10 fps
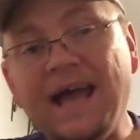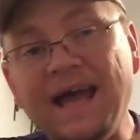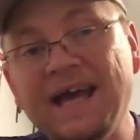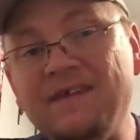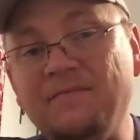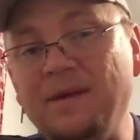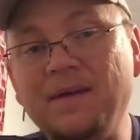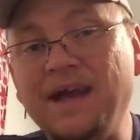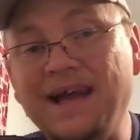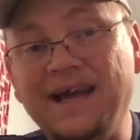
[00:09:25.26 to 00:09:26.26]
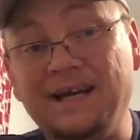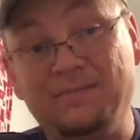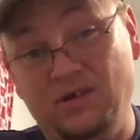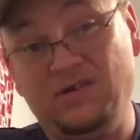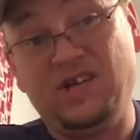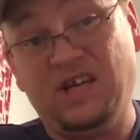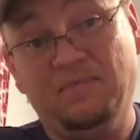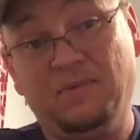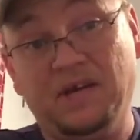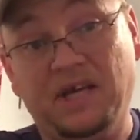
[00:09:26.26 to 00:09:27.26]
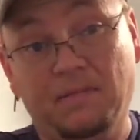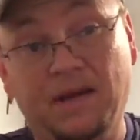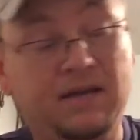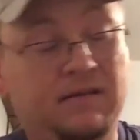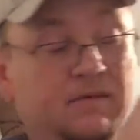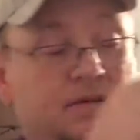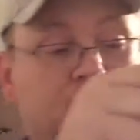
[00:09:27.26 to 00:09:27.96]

I have, maybe I had. I'm going to look it up on eBay.